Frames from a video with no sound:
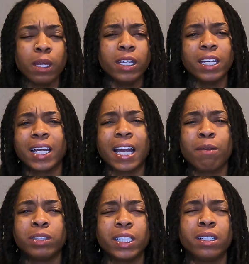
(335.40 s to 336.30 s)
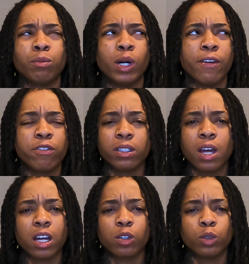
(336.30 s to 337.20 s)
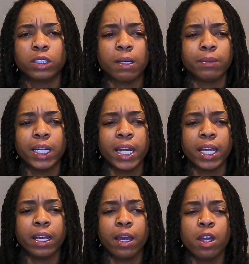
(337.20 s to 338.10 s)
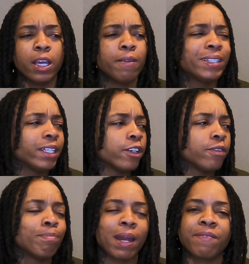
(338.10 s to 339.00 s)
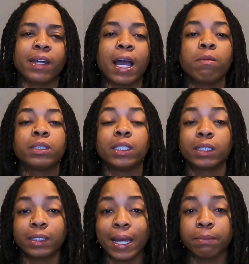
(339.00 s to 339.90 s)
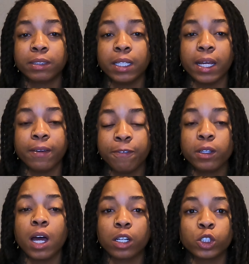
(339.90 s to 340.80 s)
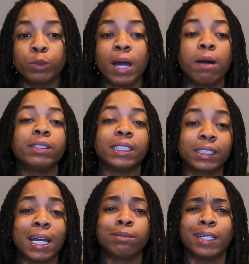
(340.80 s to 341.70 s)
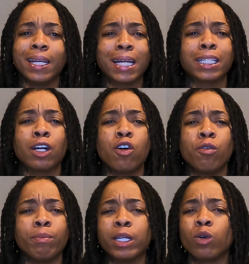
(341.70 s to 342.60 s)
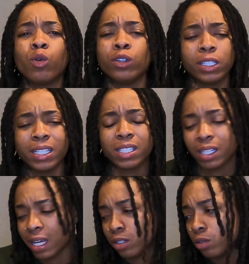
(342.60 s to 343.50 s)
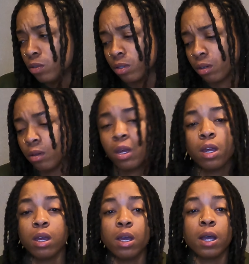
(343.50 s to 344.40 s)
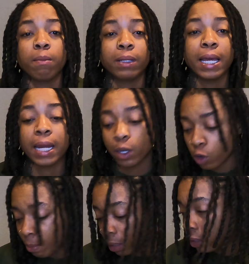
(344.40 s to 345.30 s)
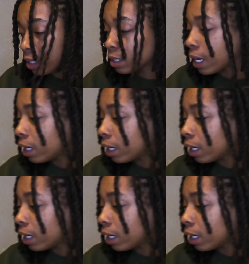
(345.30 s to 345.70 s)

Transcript: yeah, like I was in what Foot Locker or something today. It was either matter of fact, I was in Snipes today, Foot Locker too, but I was in Snipes and they got their own mink oil and this and that too. So I'm glad I know about this